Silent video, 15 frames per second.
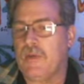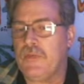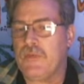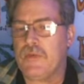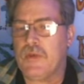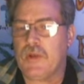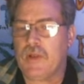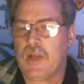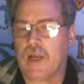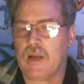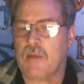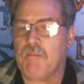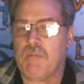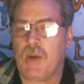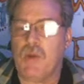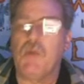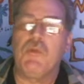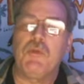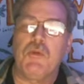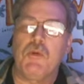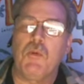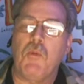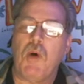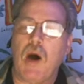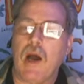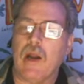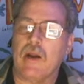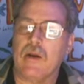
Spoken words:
through it like a boat through water.